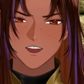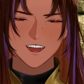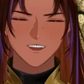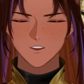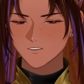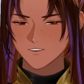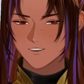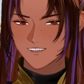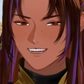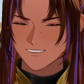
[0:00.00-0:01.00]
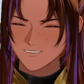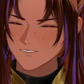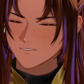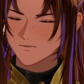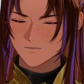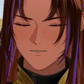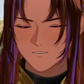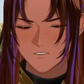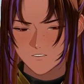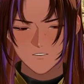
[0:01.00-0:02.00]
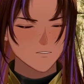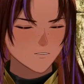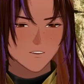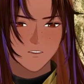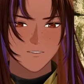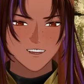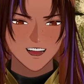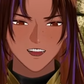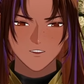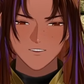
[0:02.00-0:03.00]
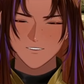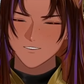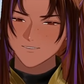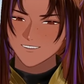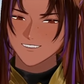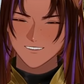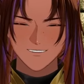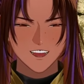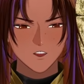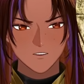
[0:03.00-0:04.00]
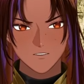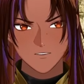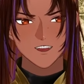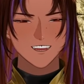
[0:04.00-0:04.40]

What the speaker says: You can cast this for 2 or 3 actions to make an attack roll.